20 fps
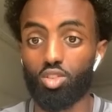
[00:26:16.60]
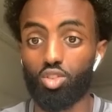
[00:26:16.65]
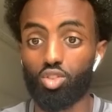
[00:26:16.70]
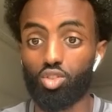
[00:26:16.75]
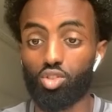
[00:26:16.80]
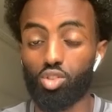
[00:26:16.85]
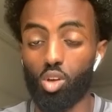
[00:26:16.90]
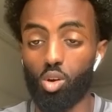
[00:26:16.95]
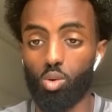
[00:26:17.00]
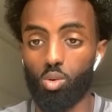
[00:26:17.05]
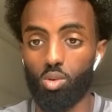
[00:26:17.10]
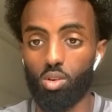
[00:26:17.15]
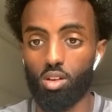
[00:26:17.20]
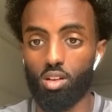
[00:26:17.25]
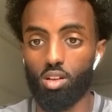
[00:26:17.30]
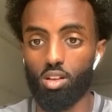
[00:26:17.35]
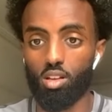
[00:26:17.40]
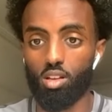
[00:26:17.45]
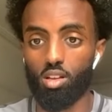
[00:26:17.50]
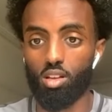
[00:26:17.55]
So
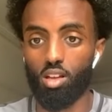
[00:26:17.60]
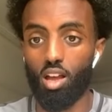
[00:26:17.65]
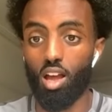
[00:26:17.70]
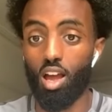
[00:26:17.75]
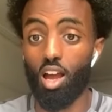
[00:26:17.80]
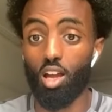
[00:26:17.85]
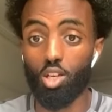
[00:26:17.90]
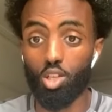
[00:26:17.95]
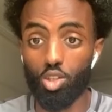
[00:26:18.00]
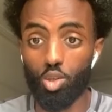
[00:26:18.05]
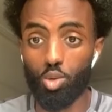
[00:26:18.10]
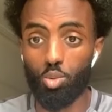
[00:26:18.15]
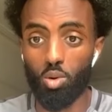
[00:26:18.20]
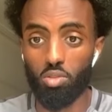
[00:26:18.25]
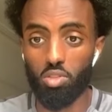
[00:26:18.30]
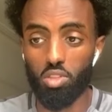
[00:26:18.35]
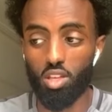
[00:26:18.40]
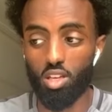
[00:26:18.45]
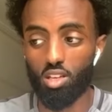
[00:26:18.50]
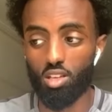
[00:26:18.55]
how you do
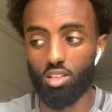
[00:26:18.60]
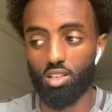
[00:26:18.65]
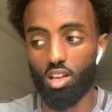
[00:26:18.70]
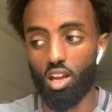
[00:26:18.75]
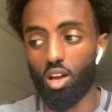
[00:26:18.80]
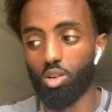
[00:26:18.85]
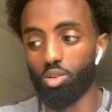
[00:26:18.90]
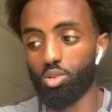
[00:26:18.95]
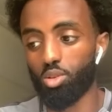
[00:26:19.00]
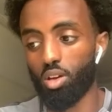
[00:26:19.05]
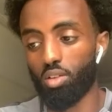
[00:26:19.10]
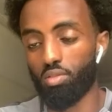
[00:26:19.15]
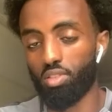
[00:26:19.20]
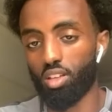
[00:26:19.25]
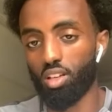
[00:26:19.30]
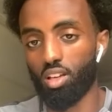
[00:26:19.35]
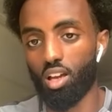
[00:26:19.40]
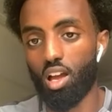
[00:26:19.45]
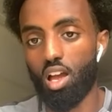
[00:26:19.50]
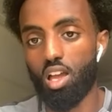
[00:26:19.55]
one thing is how you do
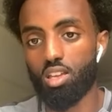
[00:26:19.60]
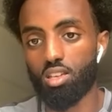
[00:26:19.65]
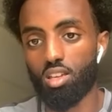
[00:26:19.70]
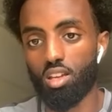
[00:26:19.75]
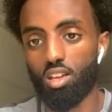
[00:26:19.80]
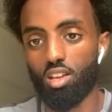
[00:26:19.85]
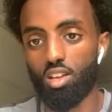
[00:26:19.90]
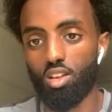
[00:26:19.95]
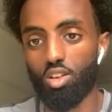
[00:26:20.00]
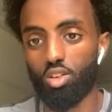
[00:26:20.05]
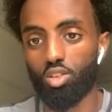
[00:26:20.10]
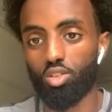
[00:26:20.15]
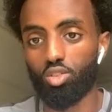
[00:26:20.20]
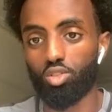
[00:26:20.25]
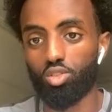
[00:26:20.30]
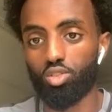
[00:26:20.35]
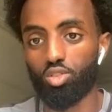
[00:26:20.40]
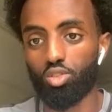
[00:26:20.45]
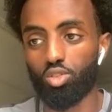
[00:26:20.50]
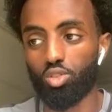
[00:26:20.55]
everything, guys.
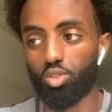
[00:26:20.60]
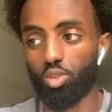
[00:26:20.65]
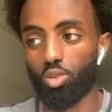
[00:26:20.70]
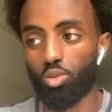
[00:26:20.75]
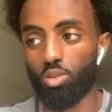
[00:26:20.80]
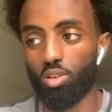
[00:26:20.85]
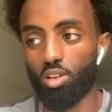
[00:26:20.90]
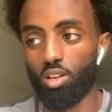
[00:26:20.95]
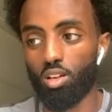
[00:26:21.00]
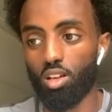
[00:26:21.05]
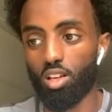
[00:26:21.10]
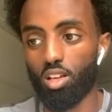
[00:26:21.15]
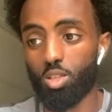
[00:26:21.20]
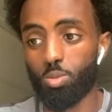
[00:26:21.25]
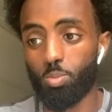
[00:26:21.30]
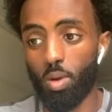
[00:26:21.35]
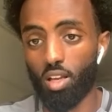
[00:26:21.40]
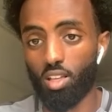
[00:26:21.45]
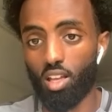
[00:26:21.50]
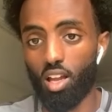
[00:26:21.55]
So
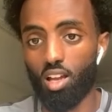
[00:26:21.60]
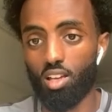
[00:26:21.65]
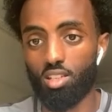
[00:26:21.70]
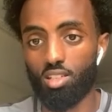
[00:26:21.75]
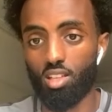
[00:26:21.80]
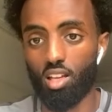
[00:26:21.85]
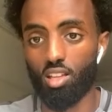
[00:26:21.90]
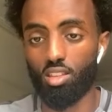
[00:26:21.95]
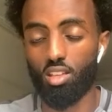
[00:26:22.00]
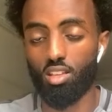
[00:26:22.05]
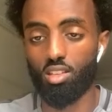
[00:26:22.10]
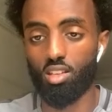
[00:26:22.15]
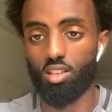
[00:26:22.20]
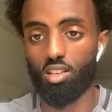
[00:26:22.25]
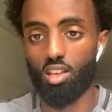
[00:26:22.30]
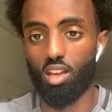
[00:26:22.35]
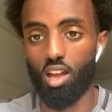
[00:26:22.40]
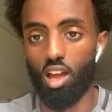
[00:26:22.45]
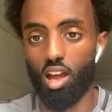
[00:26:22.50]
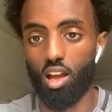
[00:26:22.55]
expect high standards
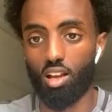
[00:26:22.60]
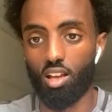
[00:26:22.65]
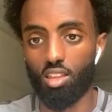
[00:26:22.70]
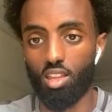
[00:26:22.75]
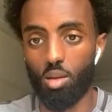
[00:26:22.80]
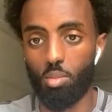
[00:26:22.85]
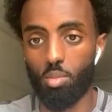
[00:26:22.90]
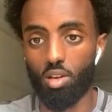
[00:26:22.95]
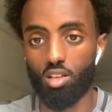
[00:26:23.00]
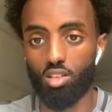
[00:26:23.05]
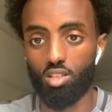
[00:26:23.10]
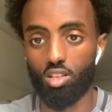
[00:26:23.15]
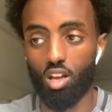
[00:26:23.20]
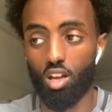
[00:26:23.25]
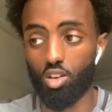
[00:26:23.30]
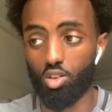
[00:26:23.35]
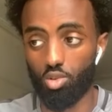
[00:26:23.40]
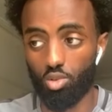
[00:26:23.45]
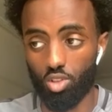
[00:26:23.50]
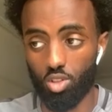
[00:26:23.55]
in your academics
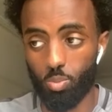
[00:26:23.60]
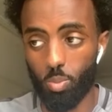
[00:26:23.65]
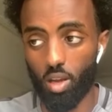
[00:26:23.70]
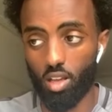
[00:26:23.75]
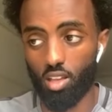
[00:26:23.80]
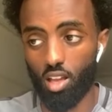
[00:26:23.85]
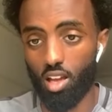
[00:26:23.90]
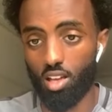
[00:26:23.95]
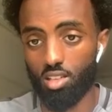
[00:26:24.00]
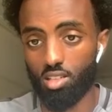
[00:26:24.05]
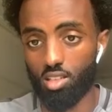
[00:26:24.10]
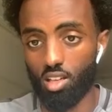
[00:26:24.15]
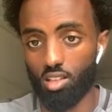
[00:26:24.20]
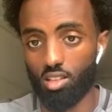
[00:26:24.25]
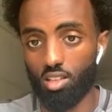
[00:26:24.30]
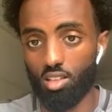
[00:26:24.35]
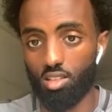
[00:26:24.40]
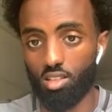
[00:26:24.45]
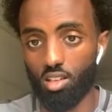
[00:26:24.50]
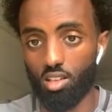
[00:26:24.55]
and you expect high
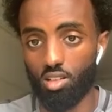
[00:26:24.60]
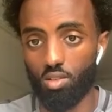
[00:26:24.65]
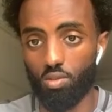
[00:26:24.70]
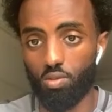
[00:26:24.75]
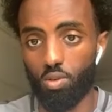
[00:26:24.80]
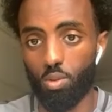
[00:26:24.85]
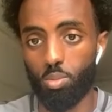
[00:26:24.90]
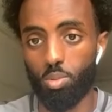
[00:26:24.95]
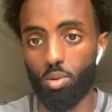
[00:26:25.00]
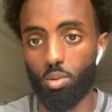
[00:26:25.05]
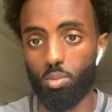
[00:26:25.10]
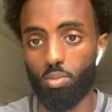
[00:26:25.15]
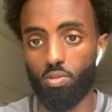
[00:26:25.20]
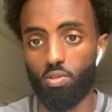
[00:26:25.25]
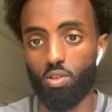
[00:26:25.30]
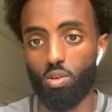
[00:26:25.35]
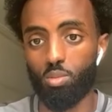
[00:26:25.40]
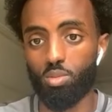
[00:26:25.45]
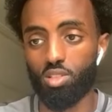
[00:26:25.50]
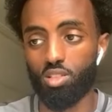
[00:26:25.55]
standards in your football
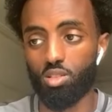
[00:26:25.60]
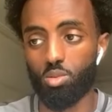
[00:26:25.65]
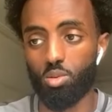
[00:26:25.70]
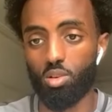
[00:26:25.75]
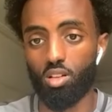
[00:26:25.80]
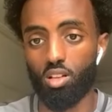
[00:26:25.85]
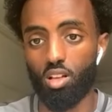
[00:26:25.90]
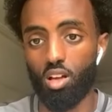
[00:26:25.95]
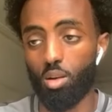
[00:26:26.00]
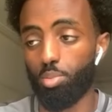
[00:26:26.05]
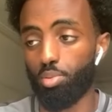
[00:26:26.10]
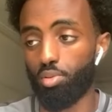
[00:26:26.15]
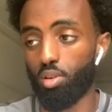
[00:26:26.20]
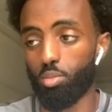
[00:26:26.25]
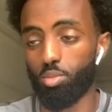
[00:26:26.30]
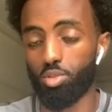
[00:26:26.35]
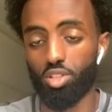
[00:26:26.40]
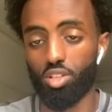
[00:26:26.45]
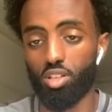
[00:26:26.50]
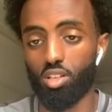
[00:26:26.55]
performance as well, I
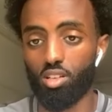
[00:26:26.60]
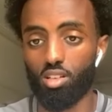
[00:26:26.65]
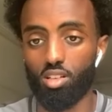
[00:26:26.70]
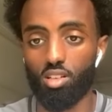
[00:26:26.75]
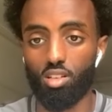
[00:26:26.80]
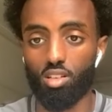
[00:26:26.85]
promise you.